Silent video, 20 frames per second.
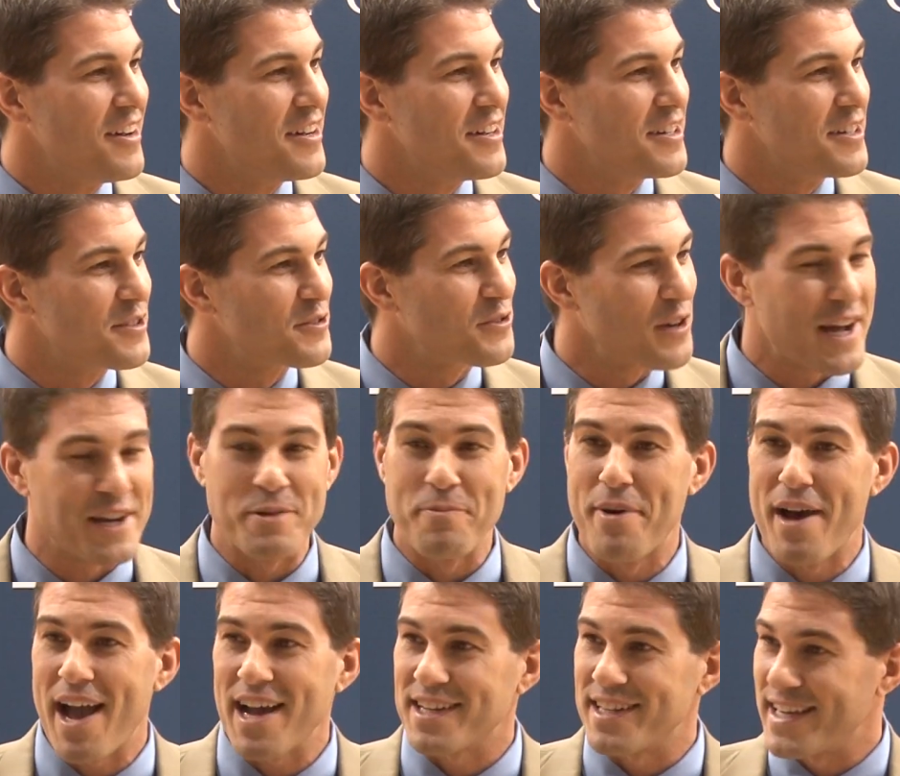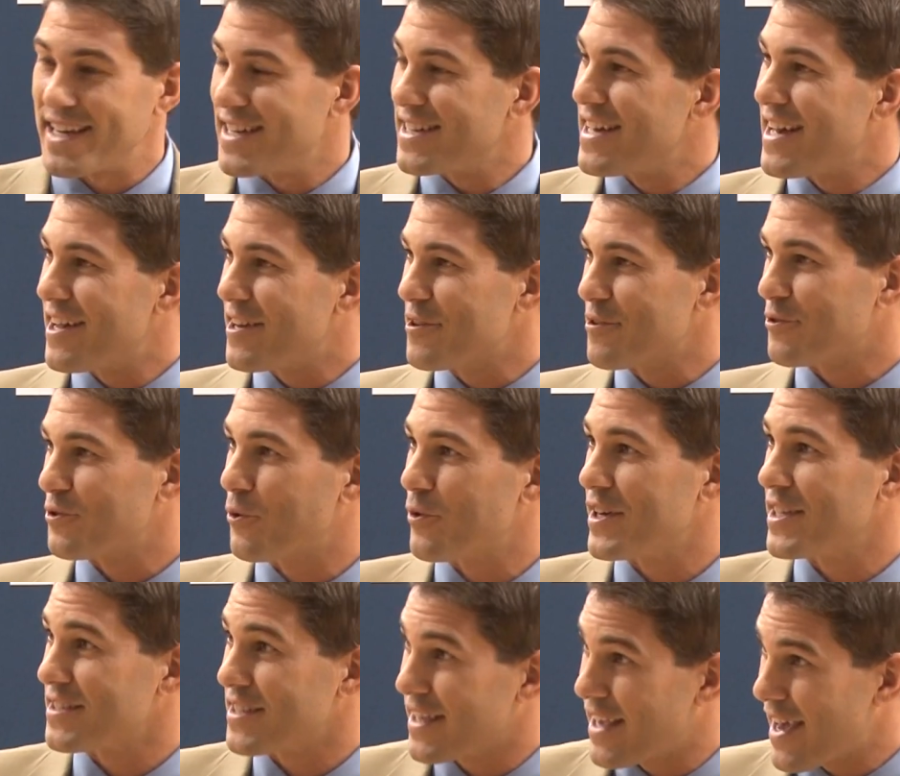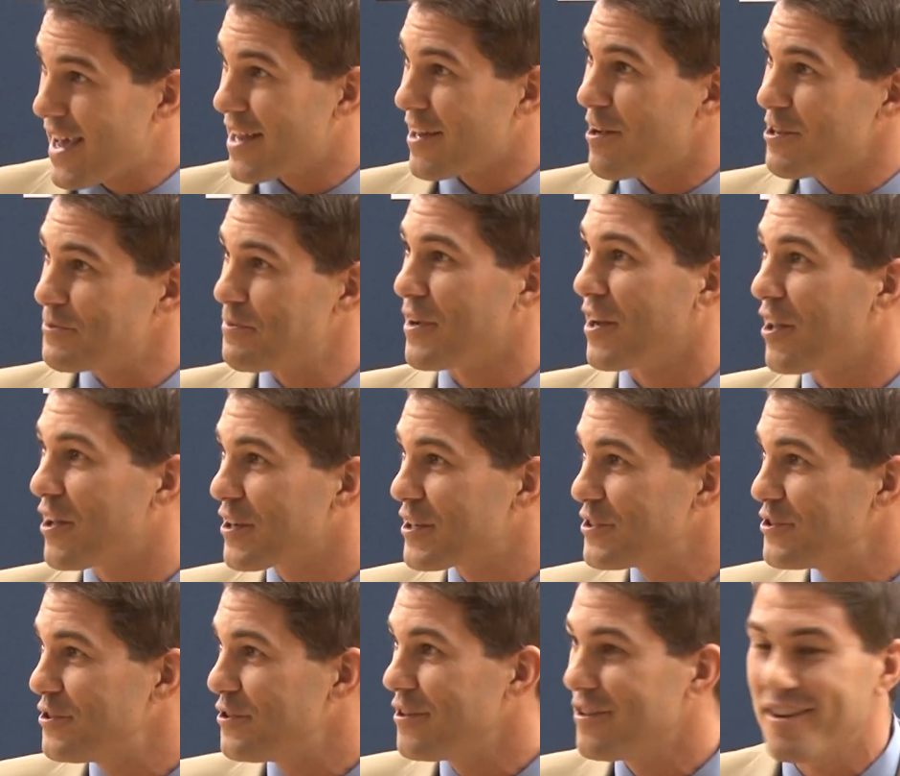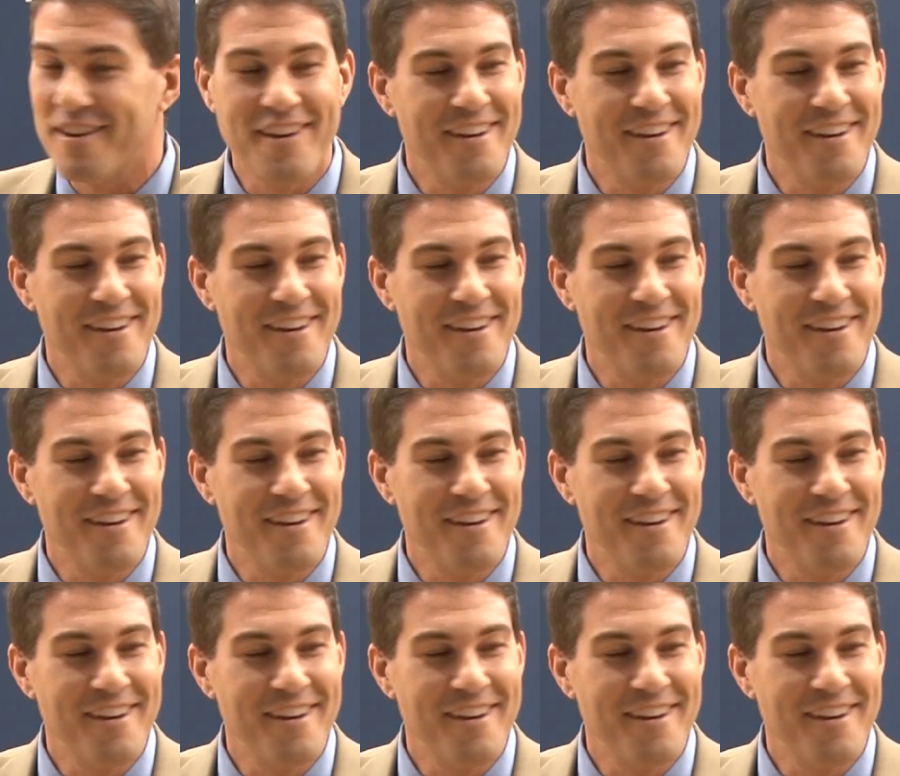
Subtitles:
I tried to pack to get down here as quick as I can. Lost my luggage.